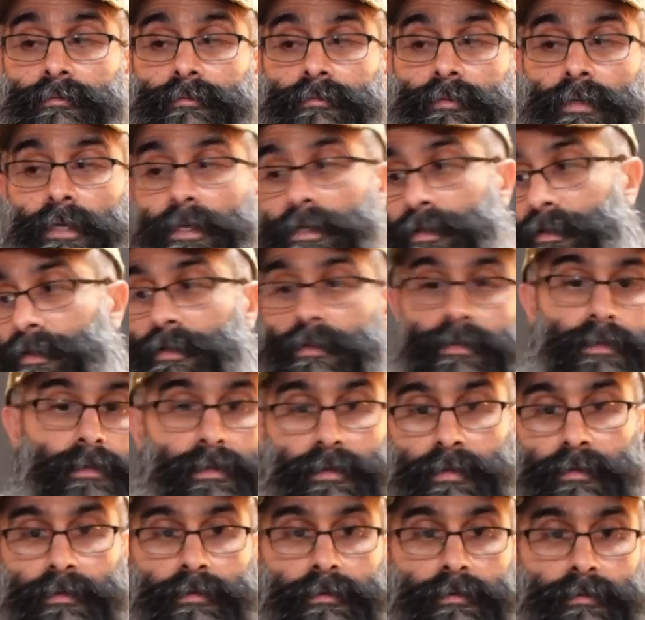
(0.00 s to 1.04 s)

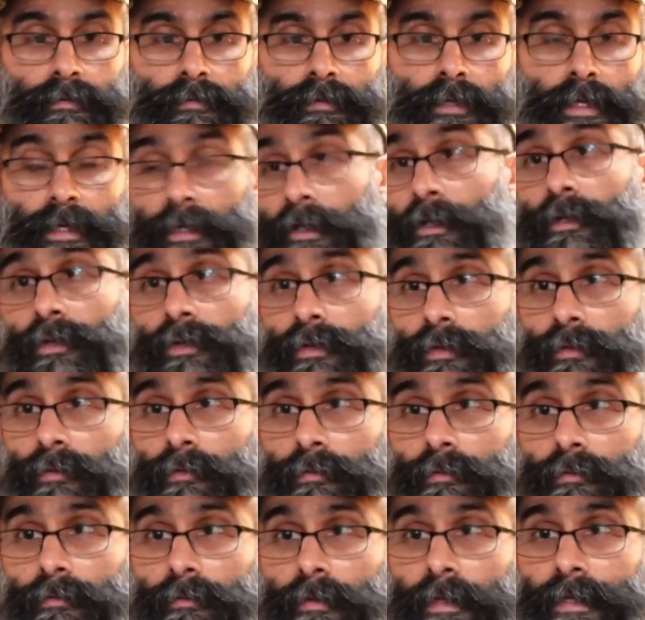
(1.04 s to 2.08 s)
isn't an issue,
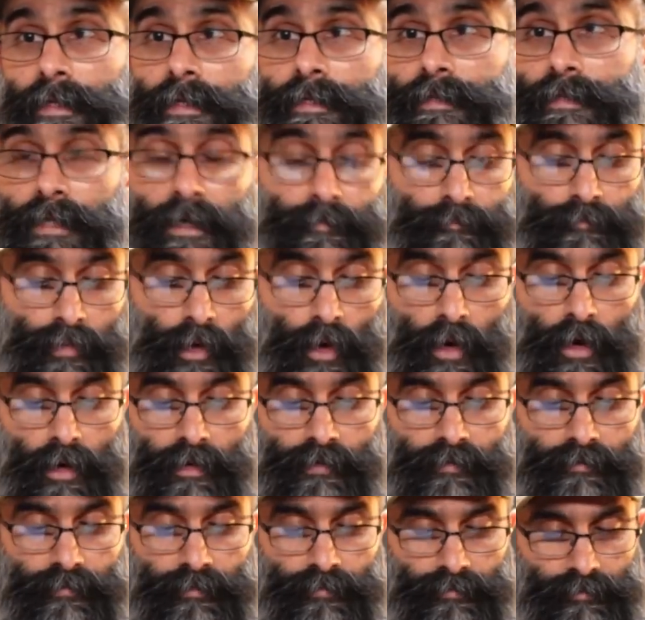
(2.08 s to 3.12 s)
like it's not part
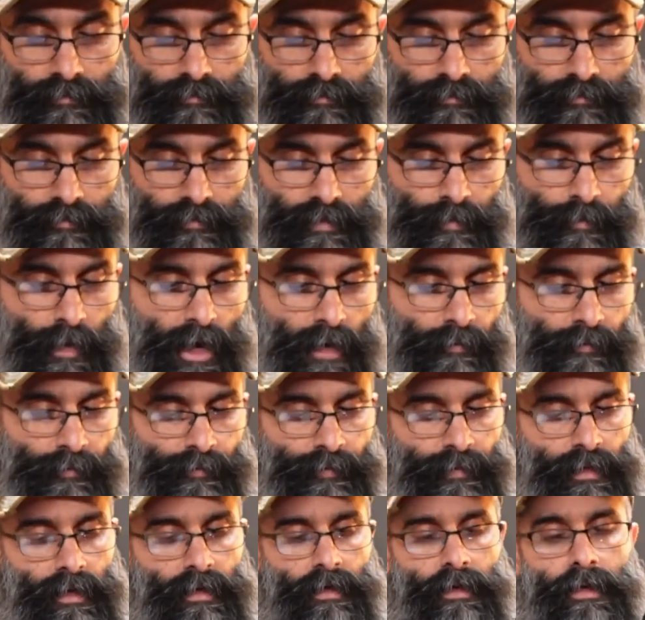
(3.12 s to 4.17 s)
of the problem.
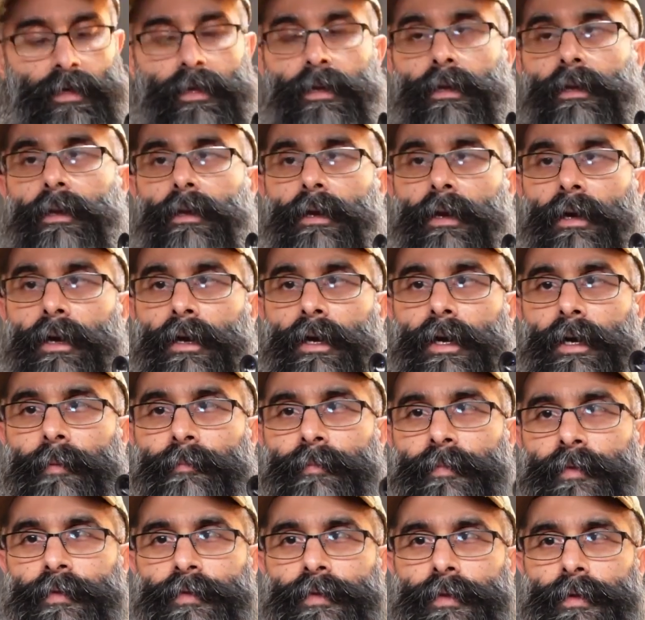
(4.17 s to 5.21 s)

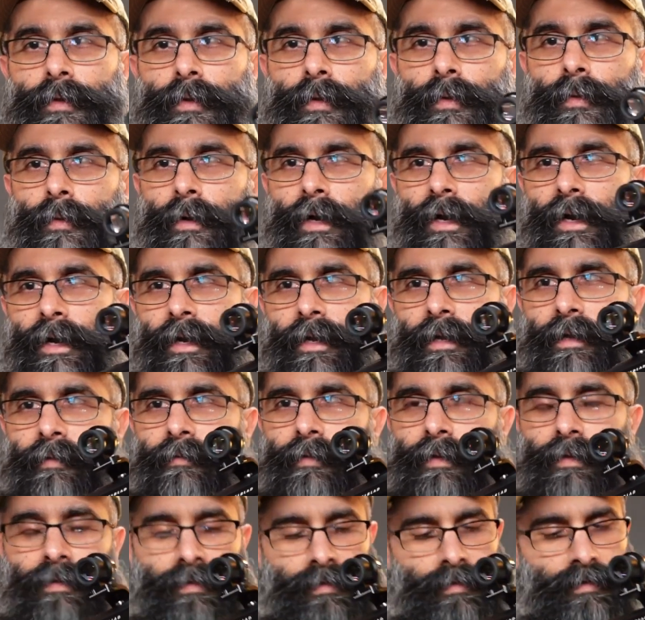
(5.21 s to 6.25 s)
So I
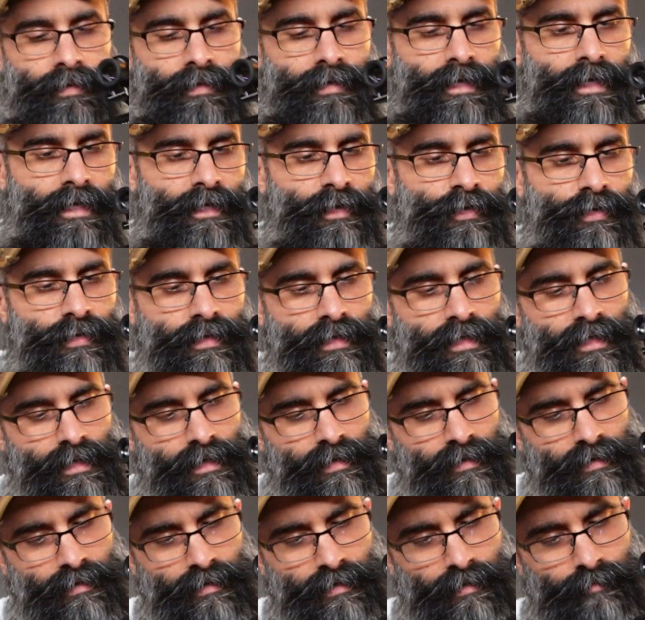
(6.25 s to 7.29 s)
attach the
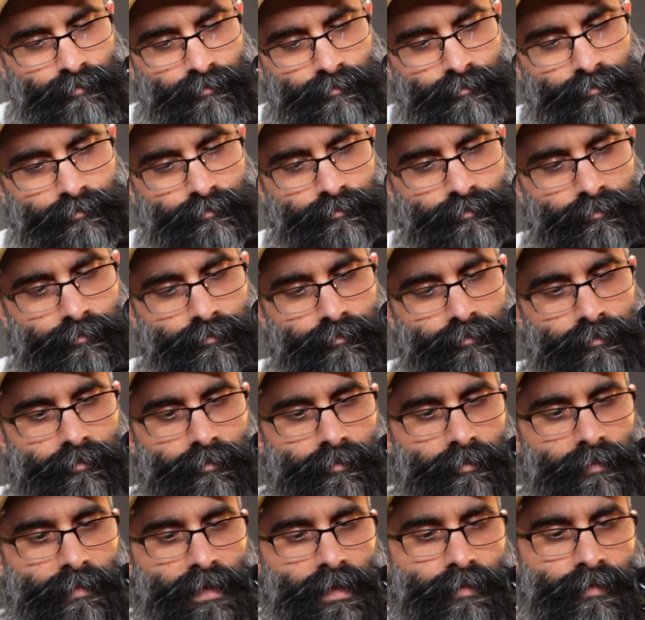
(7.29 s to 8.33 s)

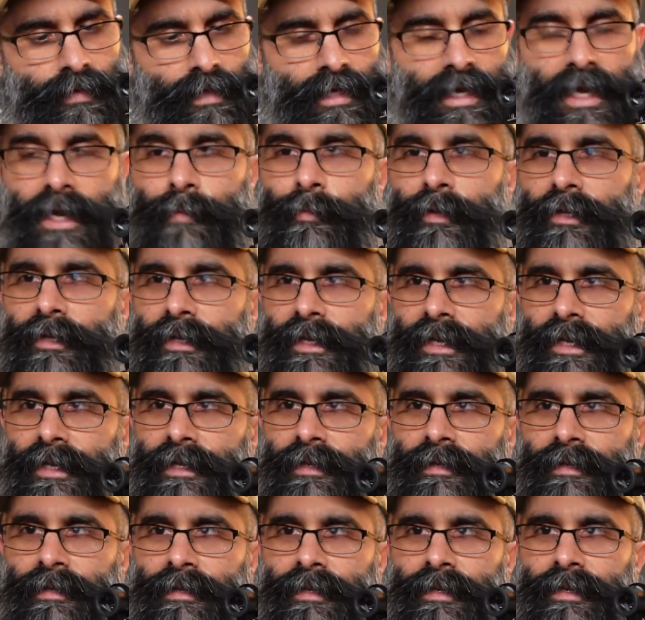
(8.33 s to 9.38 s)
cable
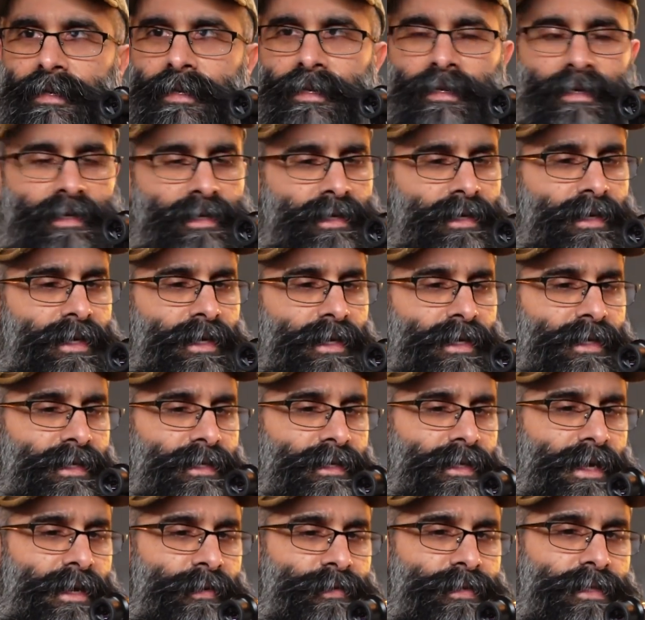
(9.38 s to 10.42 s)
again, and
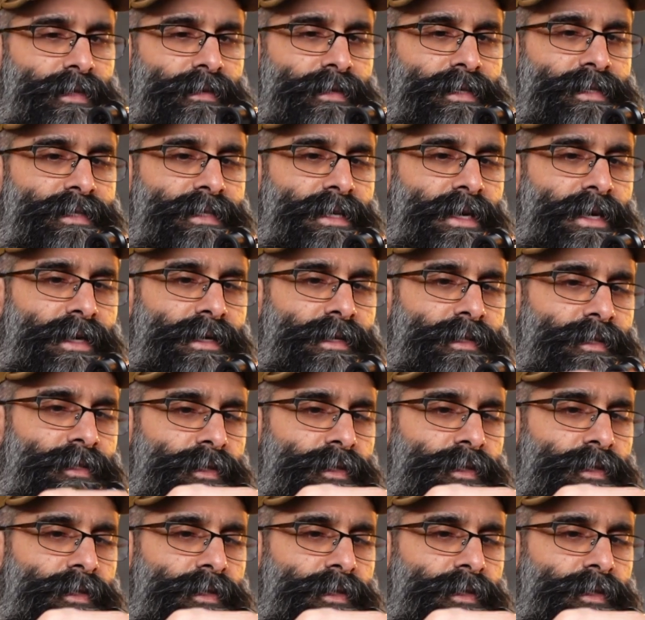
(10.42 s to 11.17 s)
now it's on this side, it's